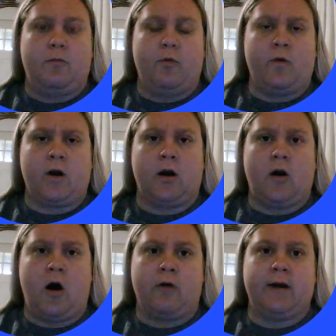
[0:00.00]
we're
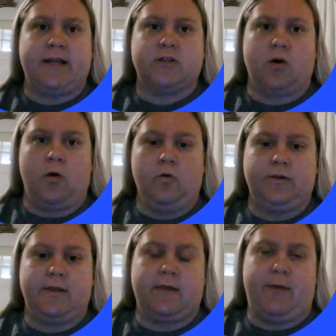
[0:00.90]
already told
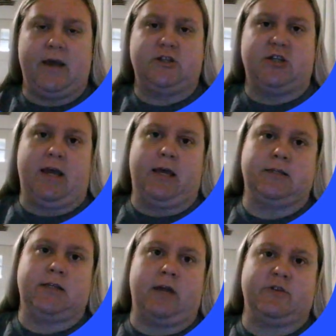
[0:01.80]
that the patient
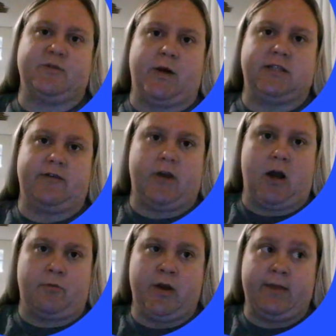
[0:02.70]
is unresponsive and
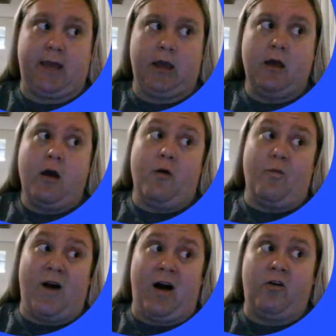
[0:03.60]
not breathing?
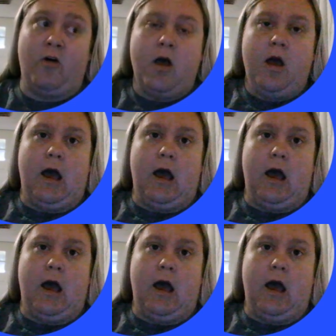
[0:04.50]
Well,